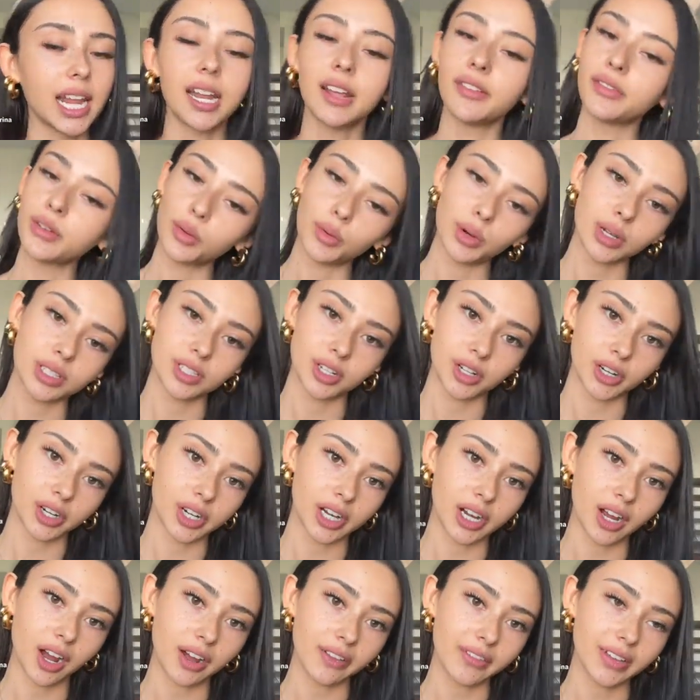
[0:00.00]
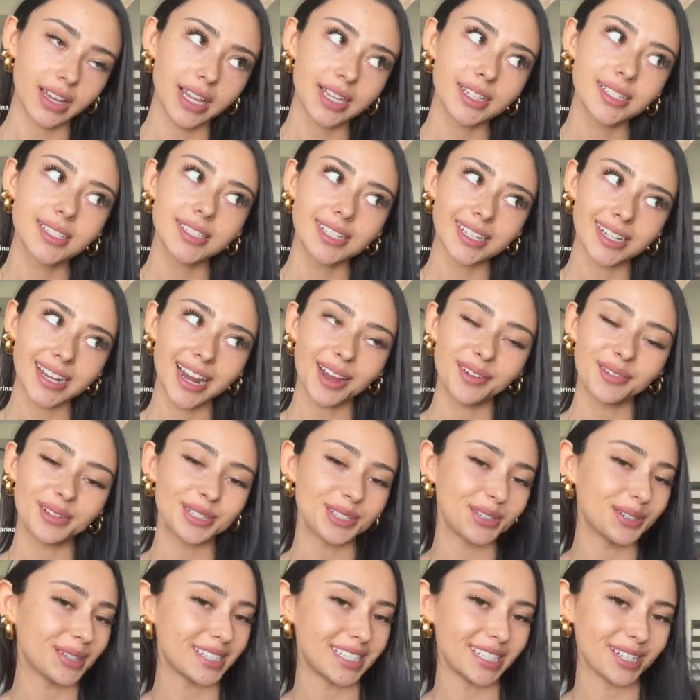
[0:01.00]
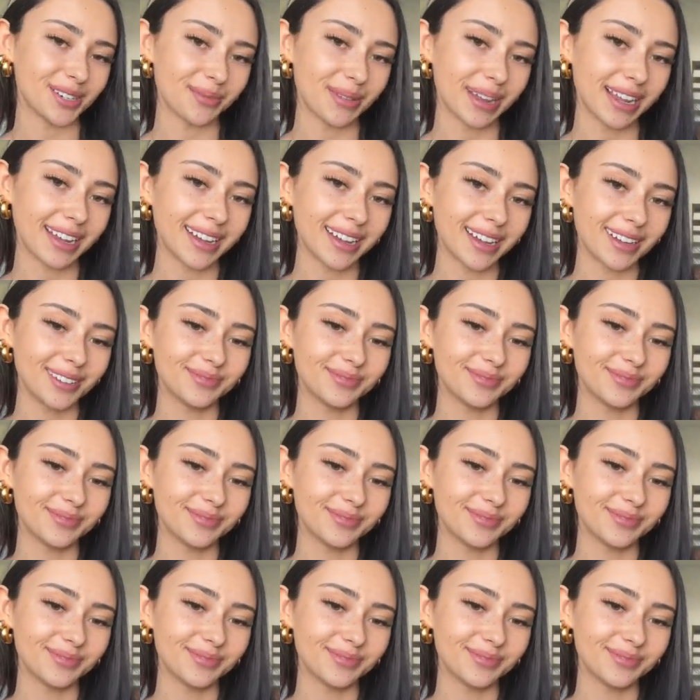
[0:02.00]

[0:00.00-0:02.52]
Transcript: and if it wasn't already obvious, today we're doing deer makeup.